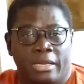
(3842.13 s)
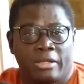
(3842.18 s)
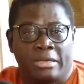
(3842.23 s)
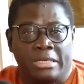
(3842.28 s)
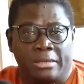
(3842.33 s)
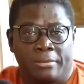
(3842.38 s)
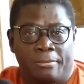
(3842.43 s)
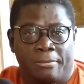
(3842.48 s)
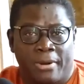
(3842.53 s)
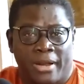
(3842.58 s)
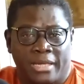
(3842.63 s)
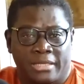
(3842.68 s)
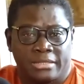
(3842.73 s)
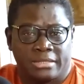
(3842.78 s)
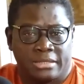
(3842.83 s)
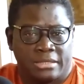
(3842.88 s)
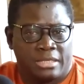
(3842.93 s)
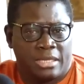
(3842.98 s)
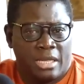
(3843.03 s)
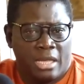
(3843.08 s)
and the
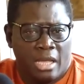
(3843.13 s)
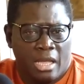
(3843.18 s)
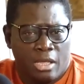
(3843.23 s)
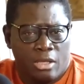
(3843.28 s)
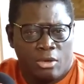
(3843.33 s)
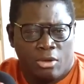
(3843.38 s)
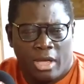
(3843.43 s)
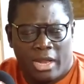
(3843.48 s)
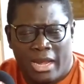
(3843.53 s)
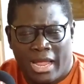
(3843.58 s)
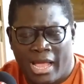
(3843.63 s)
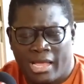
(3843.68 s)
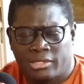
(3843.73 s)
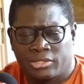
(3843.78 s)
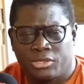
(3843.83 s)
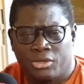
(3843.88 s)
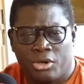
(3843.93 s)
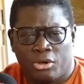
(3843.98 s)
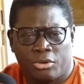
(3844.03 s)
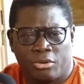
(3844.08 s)
press. You can ask
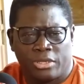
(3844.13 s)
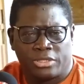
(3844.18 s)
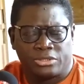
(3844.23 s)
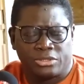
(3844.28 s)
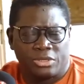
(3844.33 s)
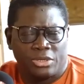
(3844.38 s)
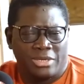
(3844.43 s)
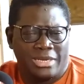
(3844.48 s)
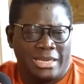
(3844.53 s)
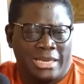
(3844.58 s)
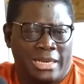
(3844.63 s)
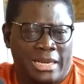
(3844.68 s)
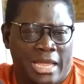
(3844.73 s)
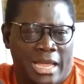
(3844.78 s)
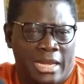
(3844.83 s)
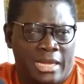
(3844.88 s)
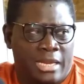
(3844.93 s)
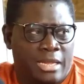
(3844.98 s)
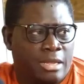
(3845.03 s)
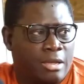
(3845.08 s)
your question in
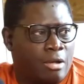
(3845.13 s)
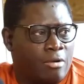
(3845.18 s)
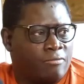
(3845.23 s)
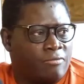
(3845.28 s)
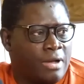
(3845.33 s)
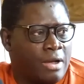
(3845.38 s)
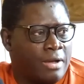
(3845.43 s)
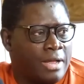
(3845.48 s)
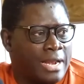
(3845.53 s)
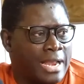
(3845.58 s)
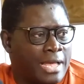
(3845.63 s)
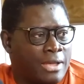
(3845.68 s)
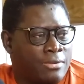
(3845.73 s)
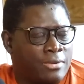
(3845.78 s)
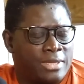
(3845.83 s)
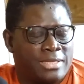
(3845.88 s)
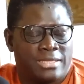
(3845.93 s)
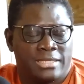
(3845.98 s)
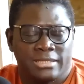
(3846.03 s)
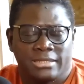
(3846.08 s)
any of our
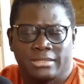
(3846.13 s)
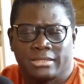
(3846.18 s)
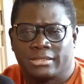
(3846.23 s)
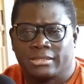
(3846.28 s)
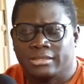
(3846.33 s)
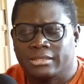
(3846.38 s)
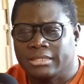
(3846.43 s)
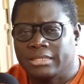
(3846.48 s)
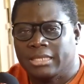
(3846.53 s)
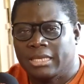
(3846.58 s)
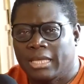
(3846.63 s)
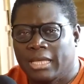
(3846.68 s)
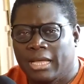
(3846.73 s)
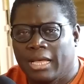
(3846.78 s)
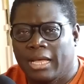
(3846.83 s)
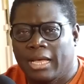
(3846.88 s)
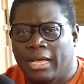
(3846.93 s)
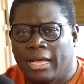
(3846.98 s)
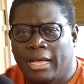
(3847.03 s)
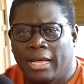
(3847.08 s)
languages.
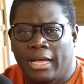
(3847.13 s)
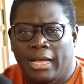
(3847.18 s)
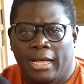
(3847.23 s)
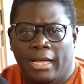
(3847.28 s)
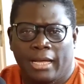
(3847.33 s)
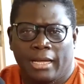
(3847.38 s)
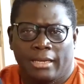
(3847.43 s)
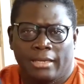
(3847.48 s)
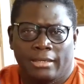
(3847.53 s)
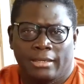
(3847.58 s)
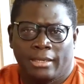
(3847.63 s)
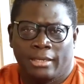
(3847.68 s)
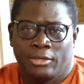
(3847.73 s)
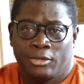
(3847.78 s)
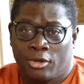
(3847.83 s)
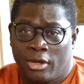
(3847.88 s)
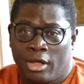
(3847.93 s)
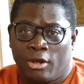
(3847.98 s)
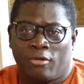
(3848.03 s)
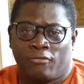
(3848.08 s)
You
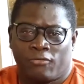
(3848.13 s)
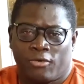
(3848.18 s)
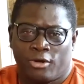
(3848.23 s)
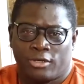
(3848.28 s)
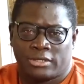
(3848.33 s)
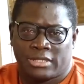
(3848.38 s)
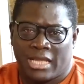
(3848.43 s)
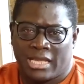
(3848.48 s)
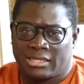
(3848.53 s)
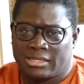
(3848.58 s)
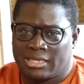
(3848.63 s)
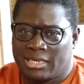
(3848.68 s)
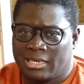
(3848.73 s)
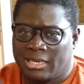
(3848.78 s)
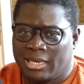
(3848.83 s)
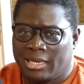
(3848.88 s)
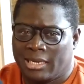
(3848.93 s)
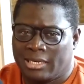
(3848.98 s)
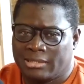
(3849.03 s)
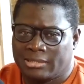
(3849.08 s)
can, of course, ask in
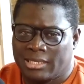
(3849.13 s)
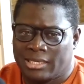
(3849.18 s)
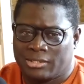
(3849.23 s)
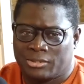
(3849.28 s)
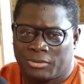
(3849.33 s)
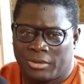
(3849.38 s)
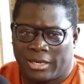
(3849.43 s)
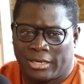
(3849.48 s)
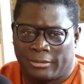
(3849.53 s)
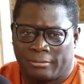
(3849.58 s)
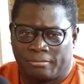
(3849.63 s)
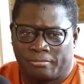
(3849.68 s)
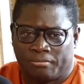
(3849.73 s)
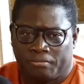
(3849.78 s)
English as well.